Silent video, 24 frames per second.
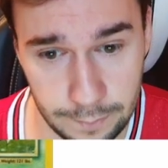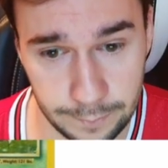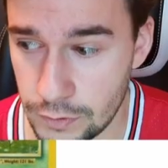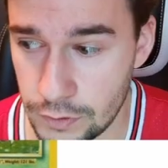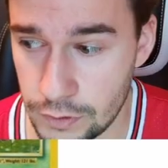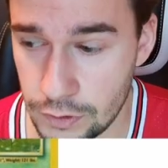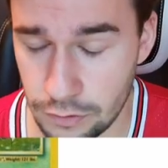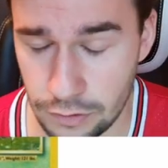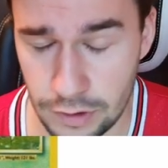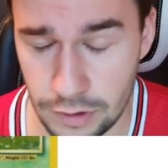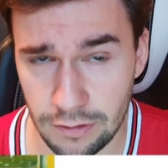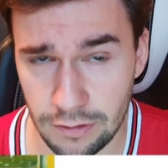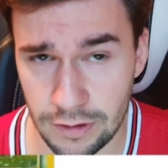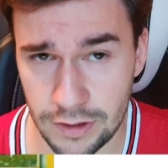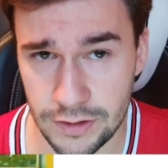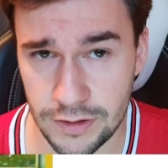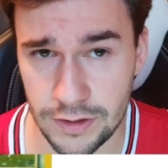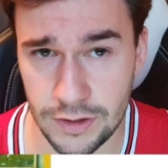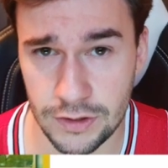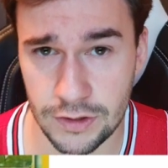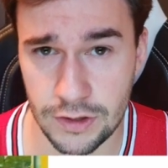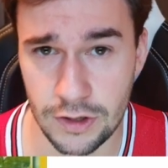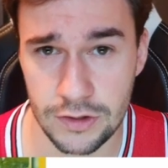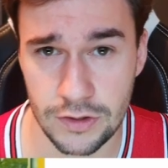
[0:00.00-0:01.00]
So let's
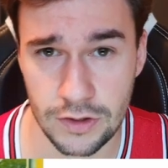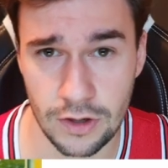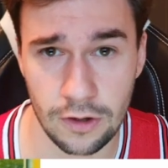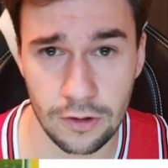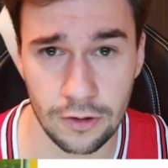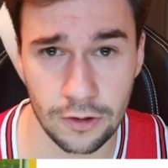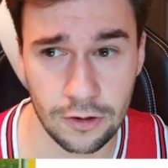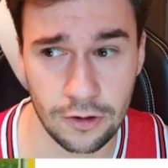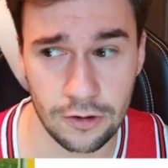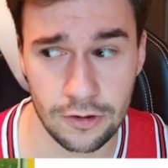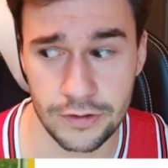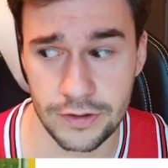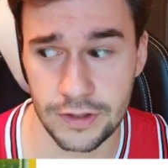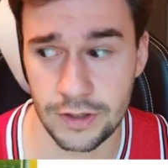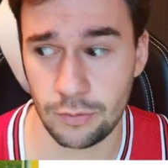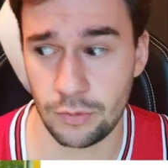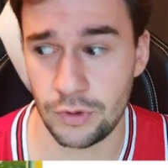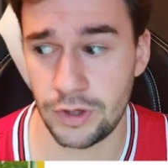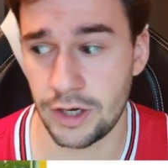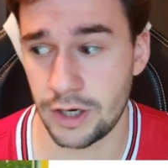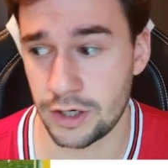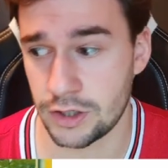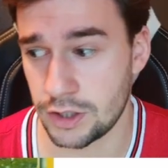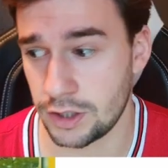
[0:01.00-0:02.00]
discuss all the cards that we
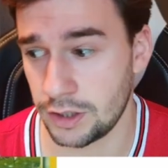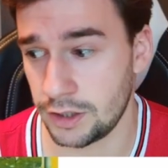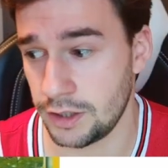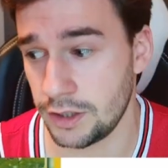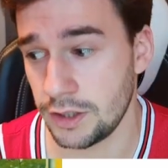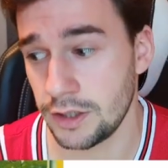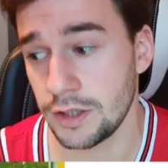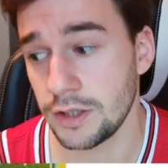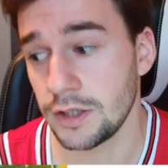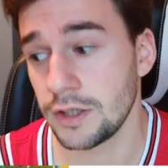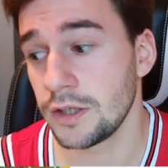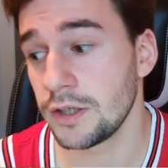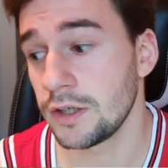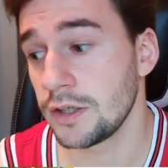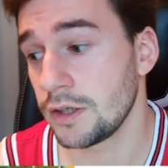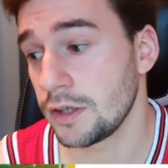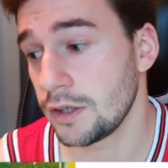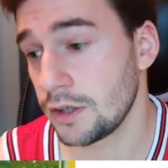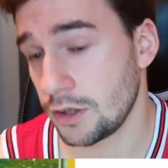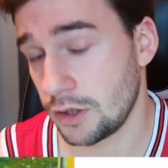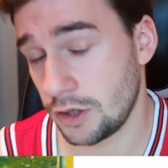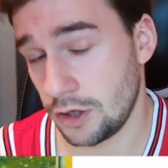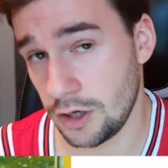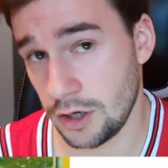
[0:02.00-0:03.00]
actually
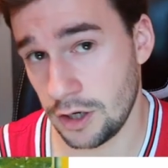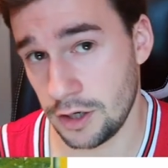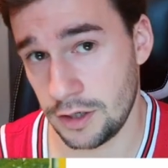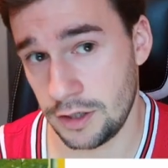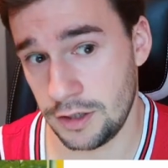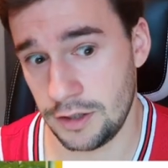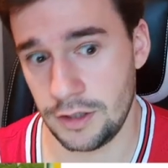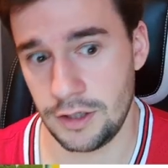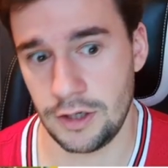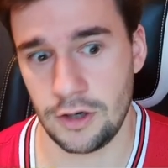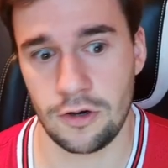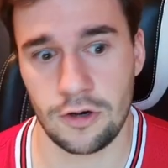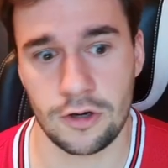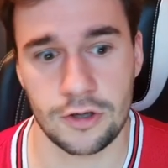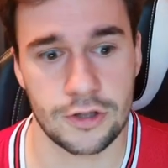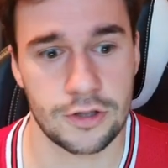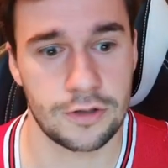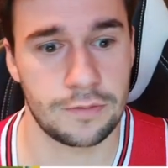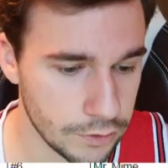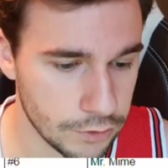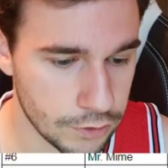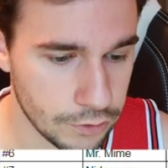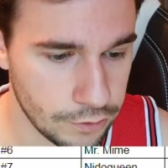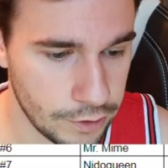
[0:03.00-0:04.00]
got in the auction.
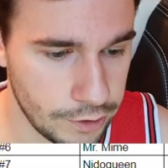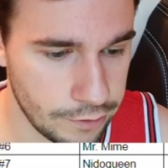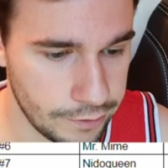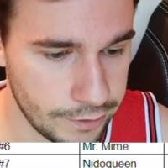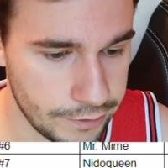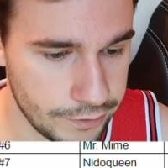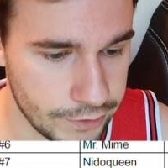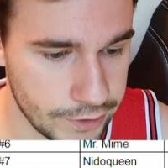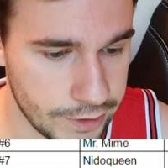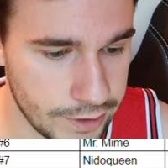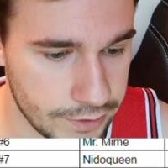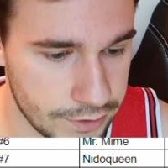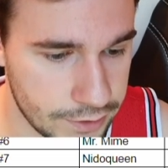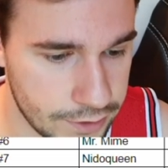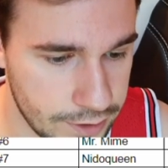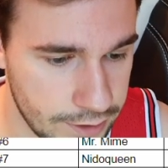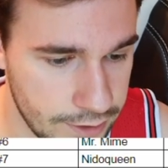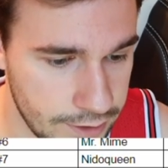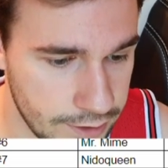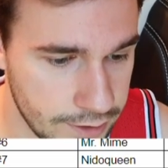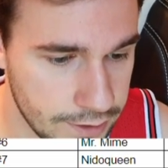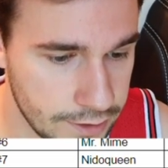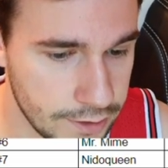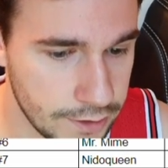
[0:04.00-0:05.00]
So here, as you can
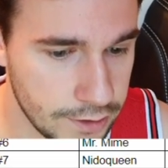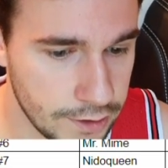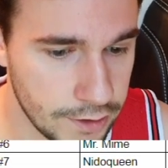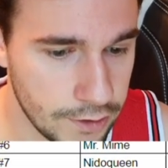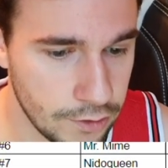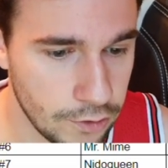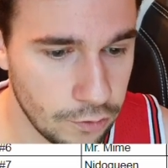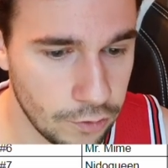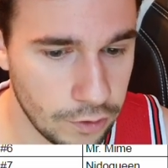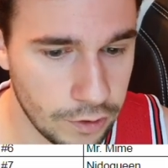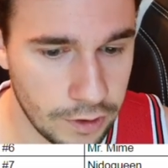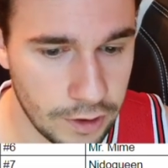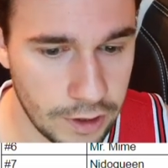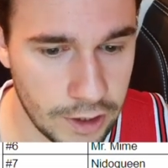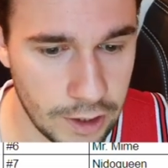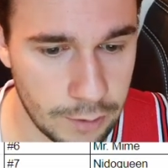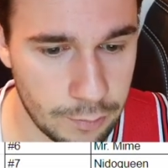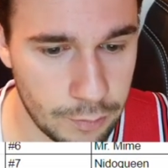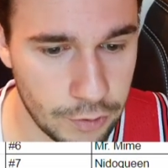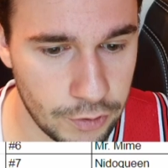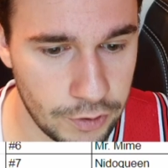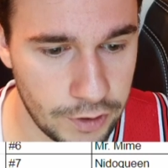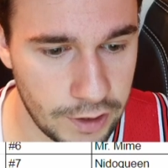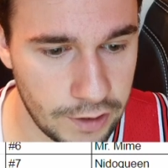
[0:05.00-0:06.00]
see, I
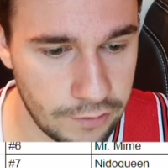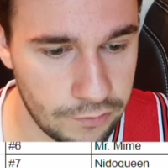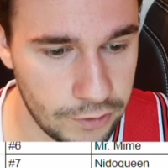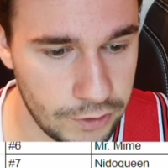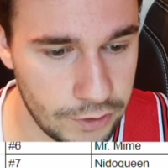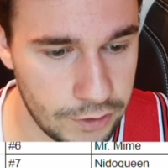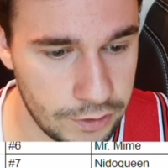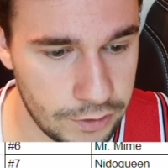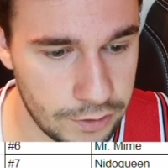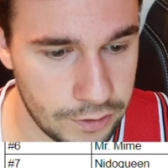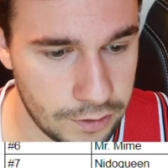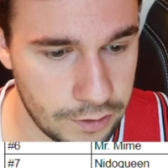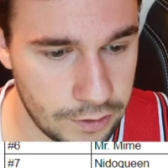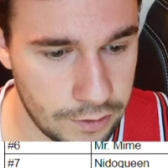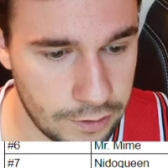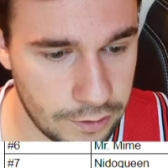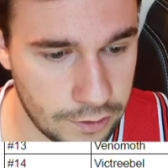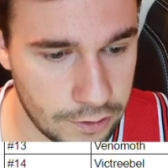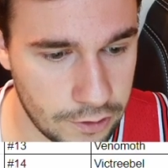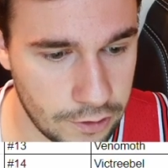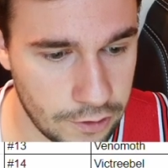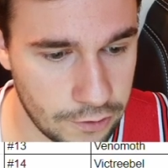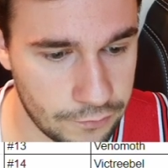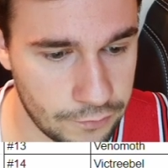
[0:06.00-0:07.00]
put every
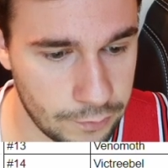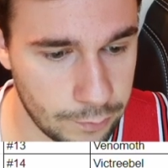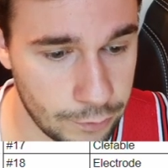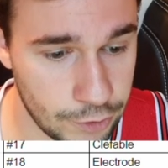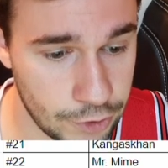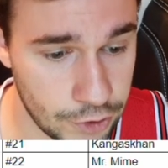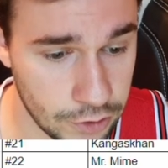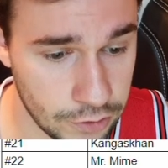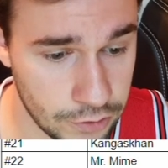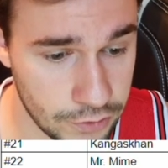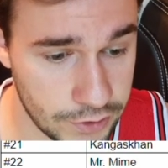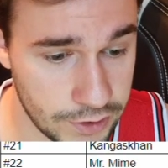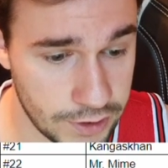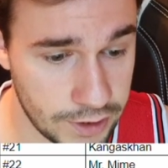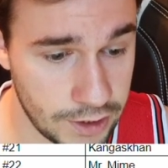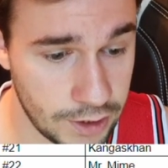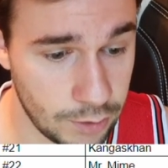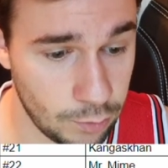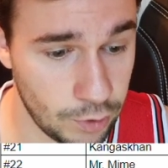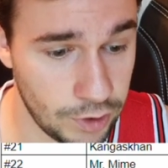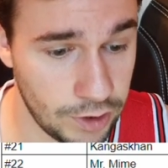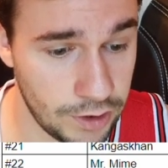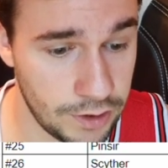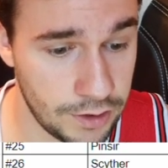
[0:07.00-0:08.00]
card from the jungle set that
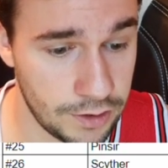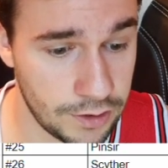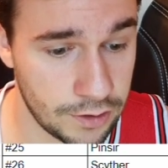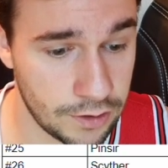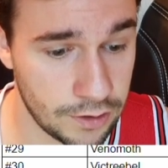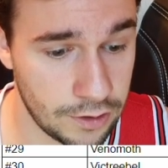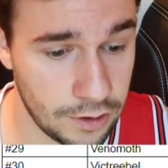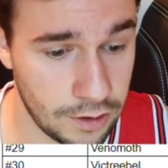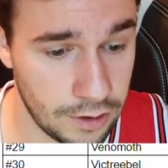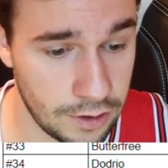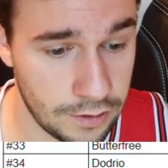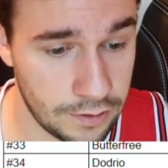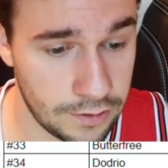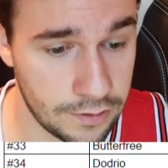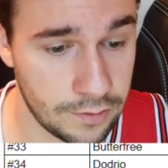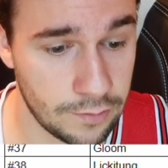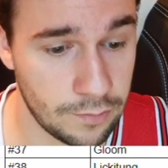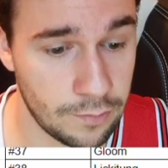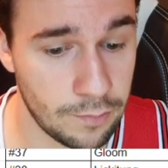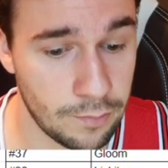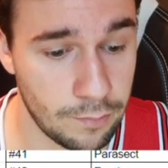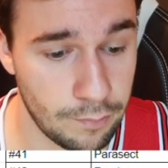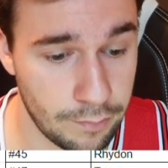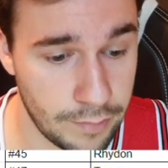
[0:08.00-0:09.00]
we got,
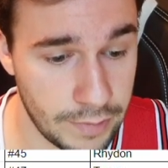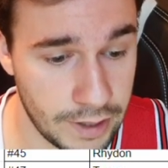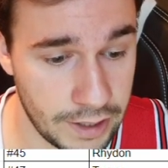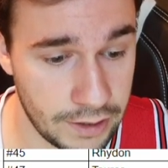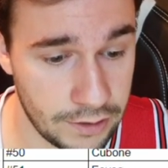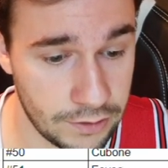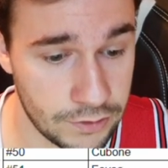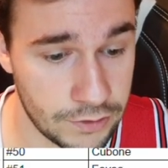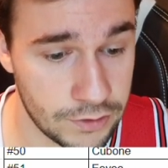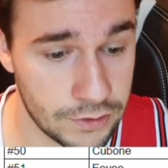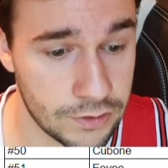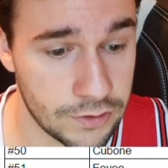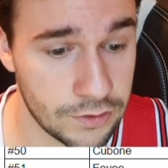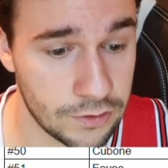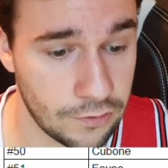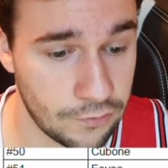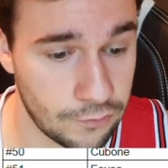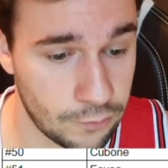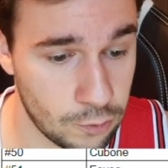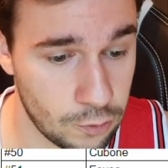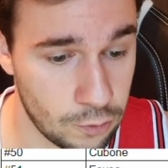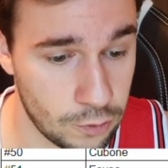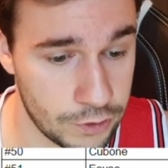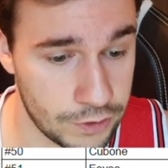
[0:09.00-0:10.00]
minus
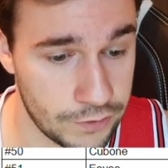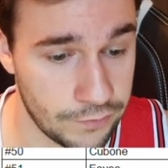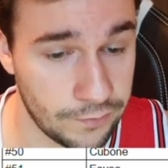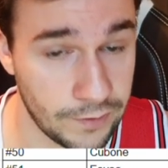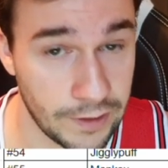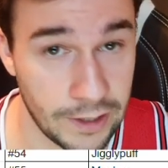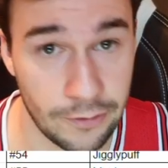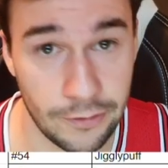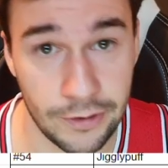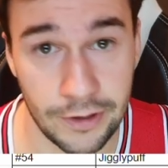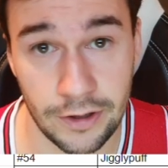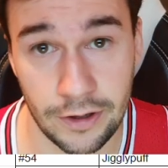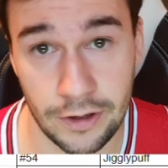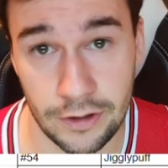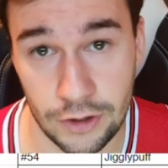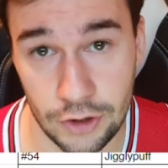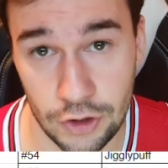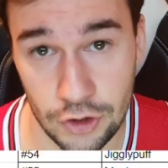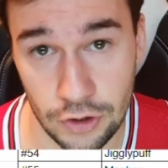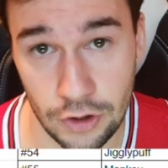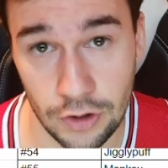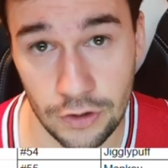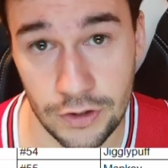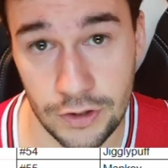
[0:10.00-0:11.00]
of course the Flareon, the
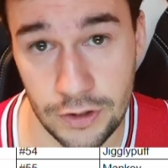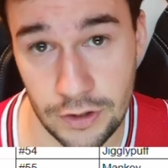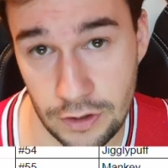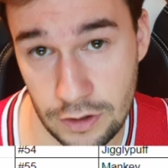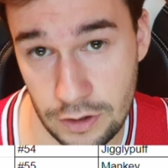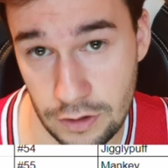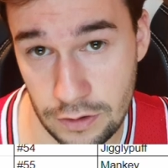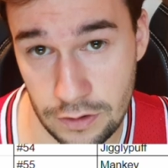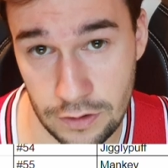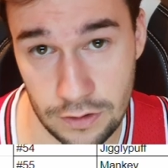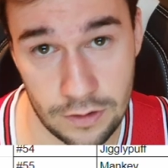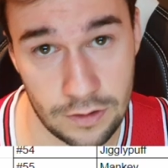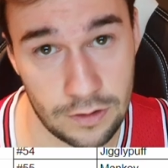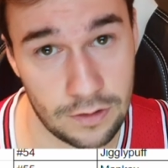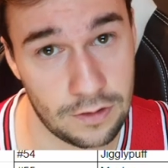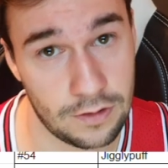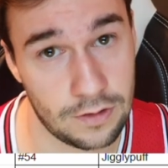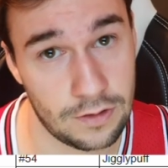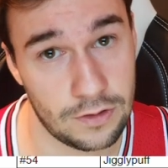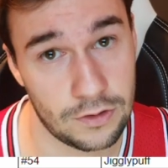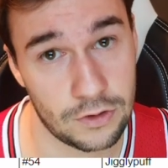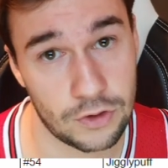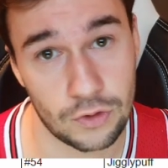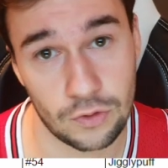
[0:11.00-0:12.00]
Jolteon,
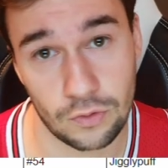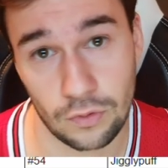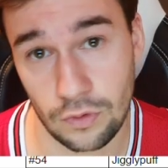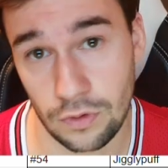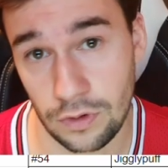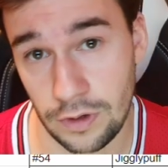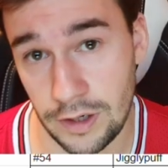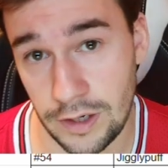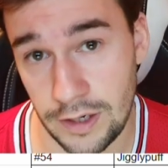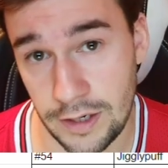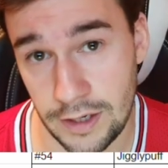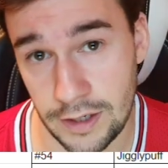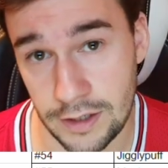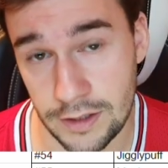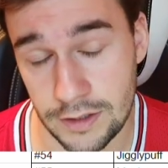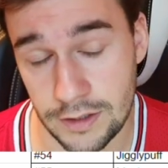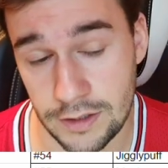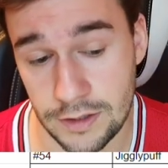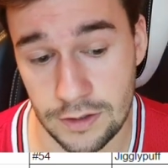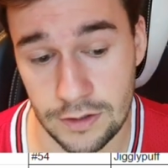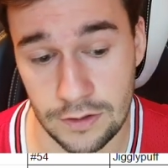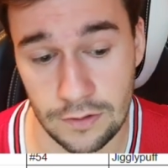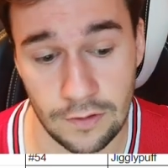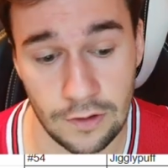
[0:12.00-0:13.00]

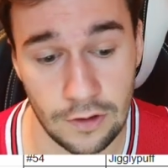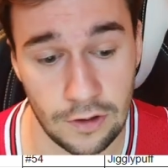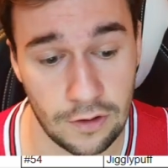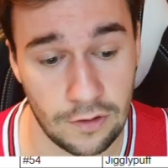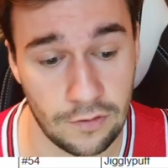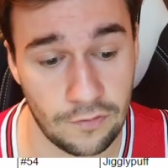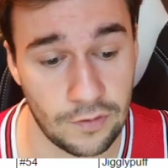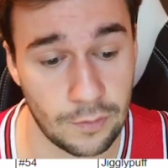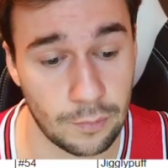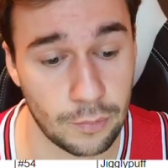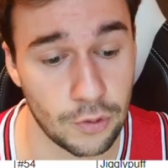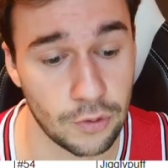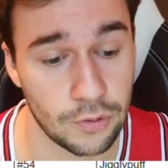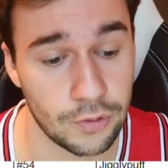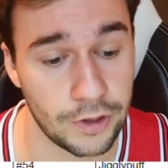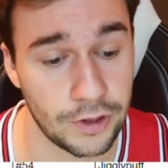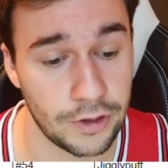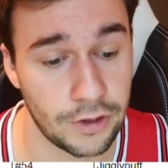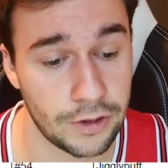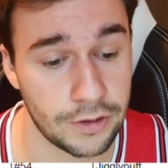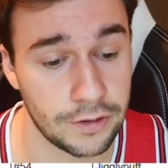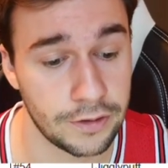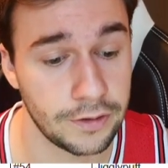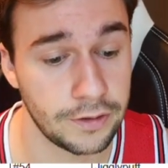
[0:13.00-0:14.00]
Snorlax,
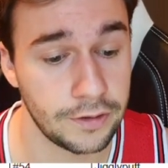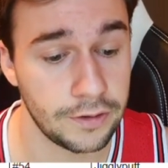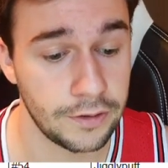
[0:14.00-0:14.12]
Vaporeon,